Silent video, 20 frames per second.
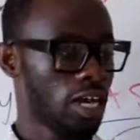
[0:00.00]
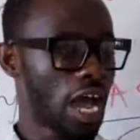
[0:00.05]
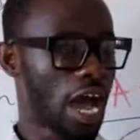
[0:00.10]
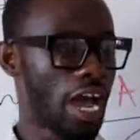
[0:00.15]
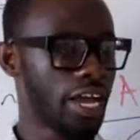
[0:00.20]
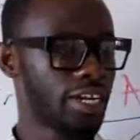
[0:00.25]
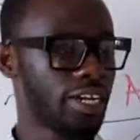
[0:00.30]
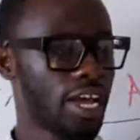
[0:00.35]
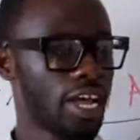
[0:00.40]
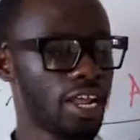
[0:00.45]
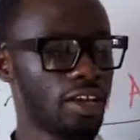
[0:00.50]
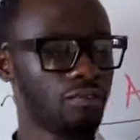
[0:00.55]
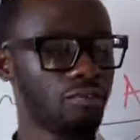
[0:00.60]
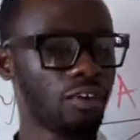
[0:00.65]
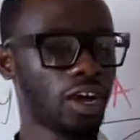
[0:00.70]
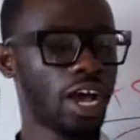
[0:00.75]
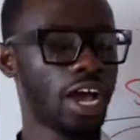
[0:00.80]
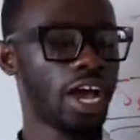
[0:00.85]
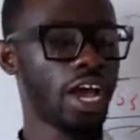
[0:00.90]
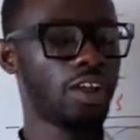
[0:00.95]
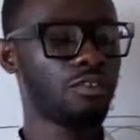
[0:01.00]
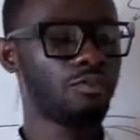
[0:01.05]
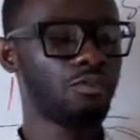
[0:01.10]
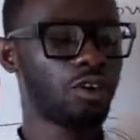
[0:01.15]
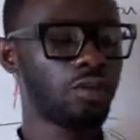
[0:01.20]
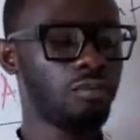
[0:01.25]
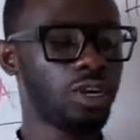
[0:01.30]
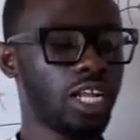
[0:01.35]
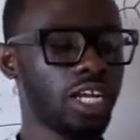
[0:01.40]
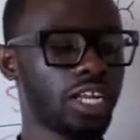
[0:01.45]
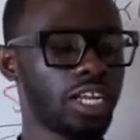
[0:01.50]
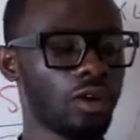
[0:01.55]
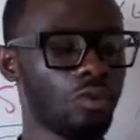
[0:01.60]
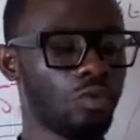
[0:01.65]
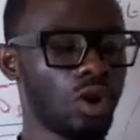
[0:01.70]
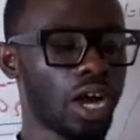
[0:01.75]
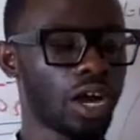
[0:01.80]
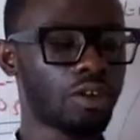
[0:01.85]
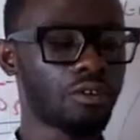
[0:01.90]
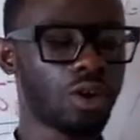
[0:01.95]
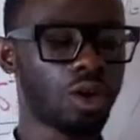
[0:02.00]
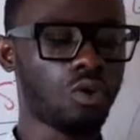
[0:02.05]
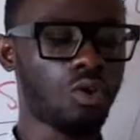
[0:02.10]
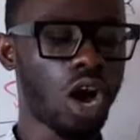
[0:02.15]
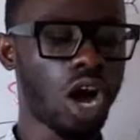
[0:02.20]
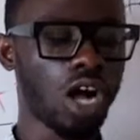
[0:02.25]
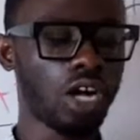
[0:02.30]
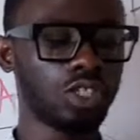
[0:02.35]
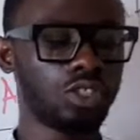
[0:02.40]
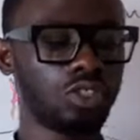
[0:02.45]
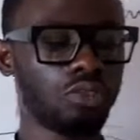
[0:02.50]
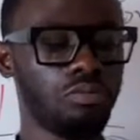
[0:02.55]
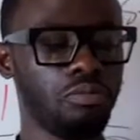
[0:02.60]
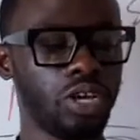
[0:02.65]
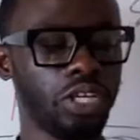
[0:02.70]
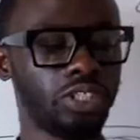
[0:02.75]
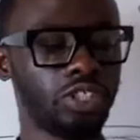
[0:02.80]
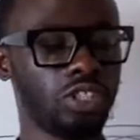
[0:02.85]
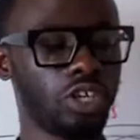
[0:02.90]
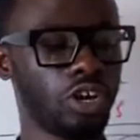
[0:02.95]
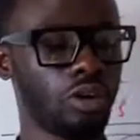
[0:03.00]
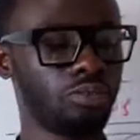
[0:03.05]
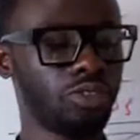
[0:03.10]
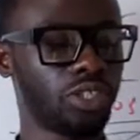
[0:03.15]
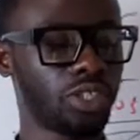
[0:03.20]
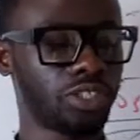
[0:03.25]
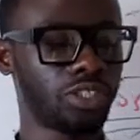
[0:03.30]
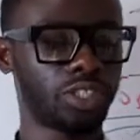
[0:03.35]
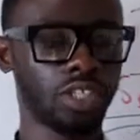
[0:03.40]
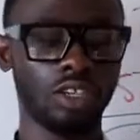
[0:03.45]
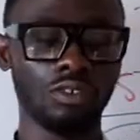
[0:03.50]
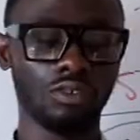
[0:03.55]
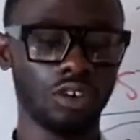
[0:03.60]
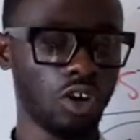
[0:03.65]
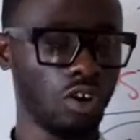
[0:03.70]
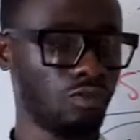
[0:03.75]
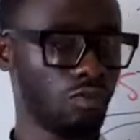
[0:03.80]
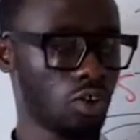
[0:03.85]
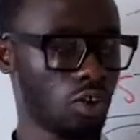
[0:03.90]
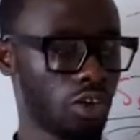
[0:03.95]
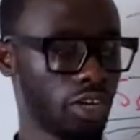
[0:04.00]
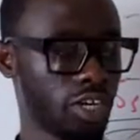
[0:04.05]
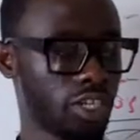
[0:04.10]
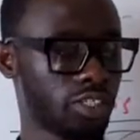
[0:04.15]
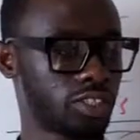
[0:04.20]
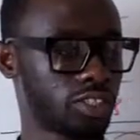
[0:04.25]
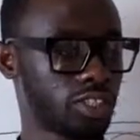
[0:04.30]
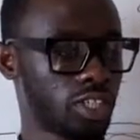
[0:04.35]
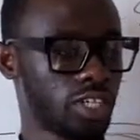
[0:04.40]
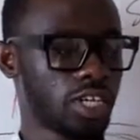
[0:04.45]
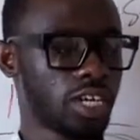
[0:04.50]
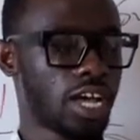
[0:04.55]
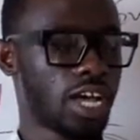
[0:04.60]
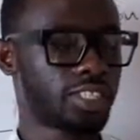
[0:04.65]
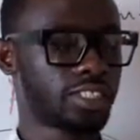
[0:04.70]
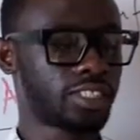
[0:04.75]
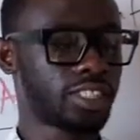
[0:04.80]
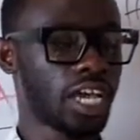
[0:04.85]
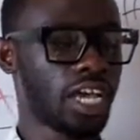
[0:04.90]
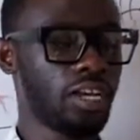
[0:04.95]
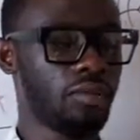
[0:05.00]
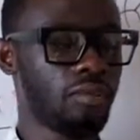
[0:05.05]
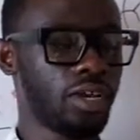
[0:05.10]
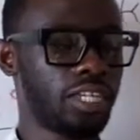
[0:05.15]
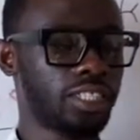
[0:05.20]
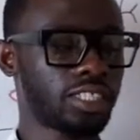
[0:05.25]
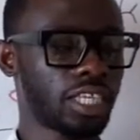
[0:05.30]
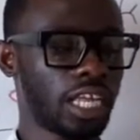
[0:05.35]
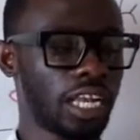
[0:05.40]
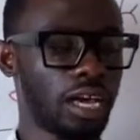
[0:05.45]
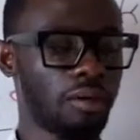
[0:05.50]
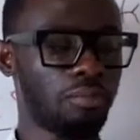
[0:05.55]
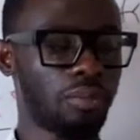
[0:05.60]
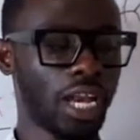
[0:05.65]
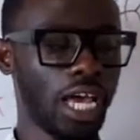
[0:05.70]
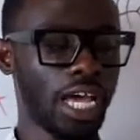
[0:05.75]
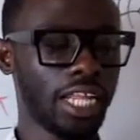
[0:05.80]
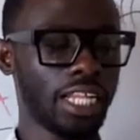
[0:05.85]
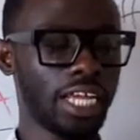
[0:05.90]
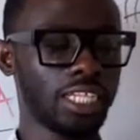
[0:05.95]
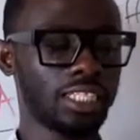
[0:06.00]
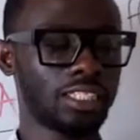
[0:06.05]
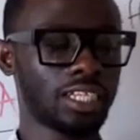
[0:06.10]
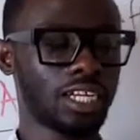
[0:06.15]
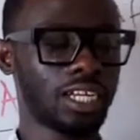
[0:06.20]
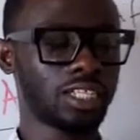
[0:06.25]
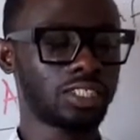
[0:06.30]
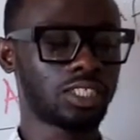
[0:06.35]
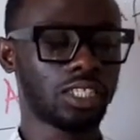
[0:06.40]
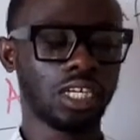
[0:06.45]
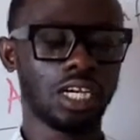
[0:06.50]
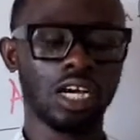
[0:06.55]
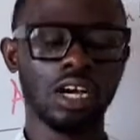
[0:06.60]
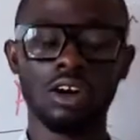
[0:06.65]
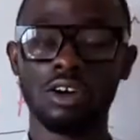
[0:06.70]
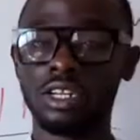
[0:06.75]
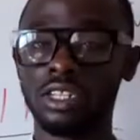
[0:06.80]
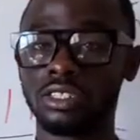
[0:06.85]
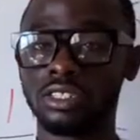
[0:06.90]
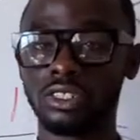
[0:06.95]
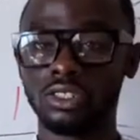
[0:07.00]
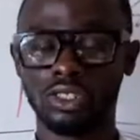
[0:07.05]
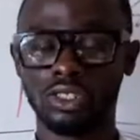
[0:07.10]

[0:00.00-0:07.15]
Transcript: Identify and formulate the work required to meet the objective of audit assignment and apply the international auditing